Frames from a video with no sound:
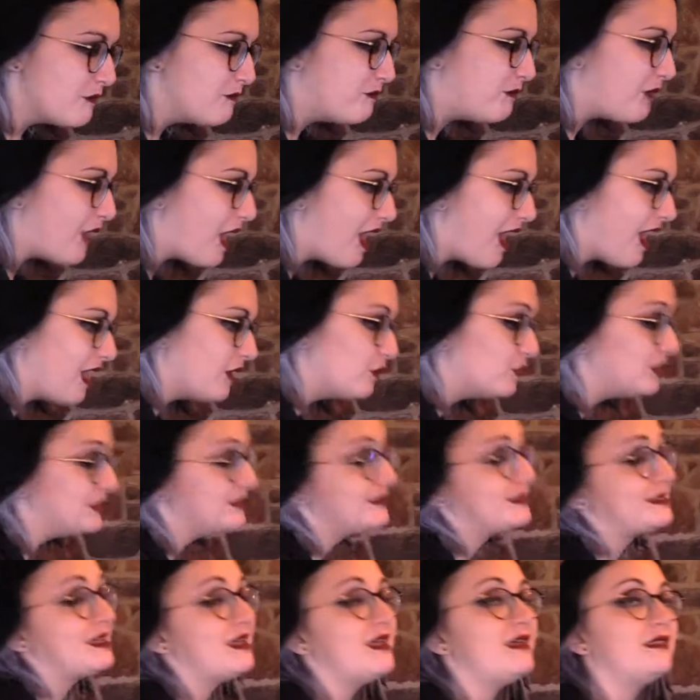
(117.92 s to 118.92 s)
But I
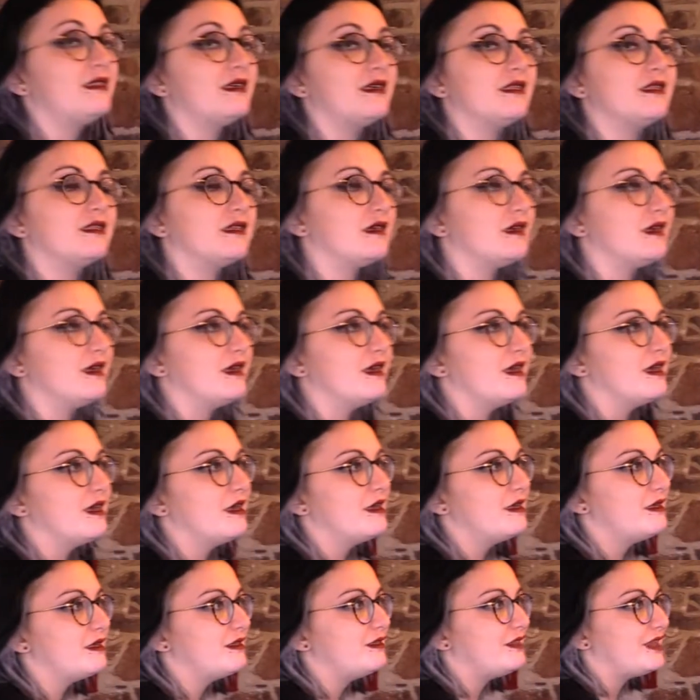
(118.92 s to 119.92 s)
will say that
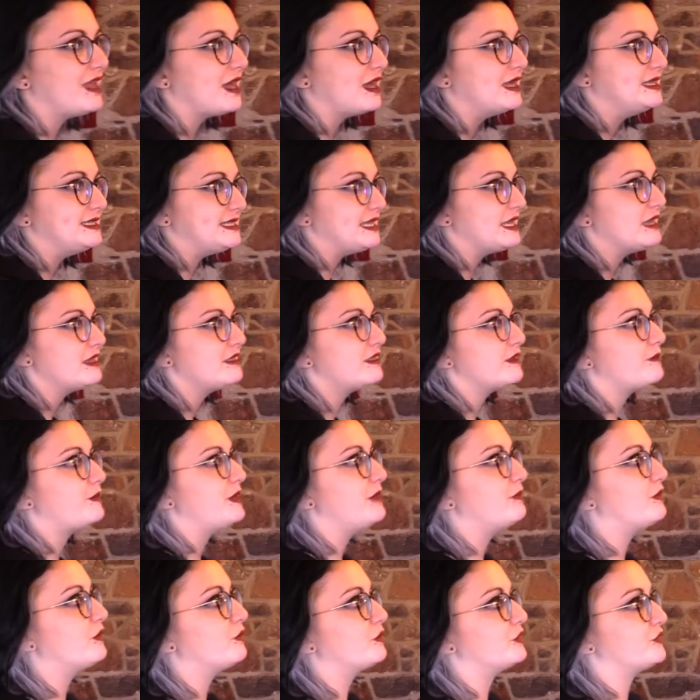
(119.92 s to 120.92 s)
the idea that
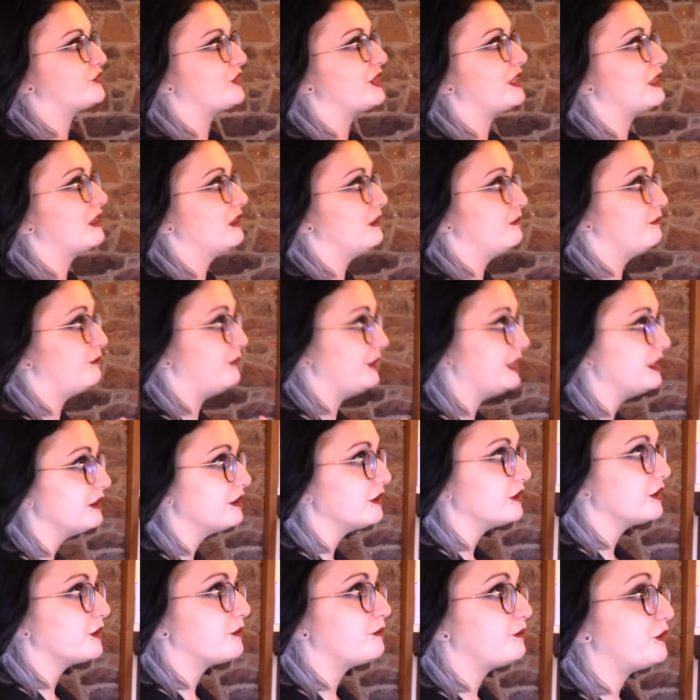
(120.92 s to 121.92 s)
people were drinking
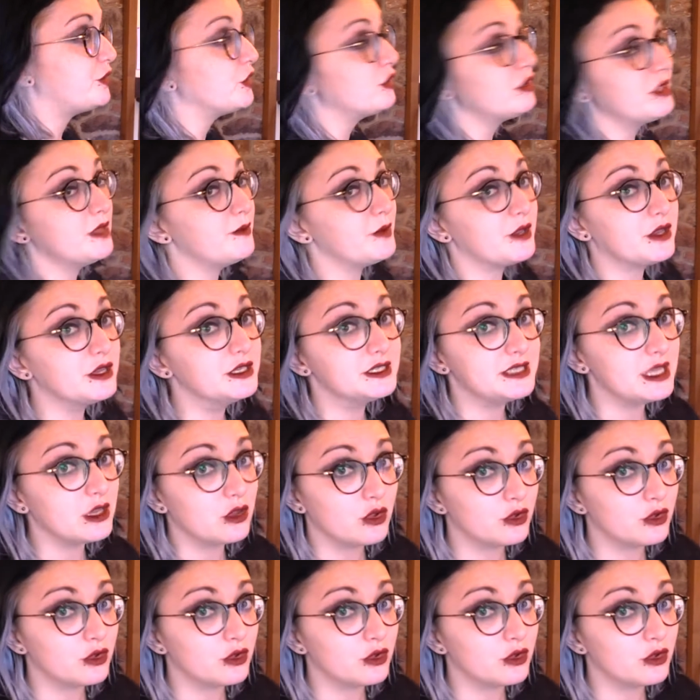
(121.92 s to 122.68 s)
beer purely because they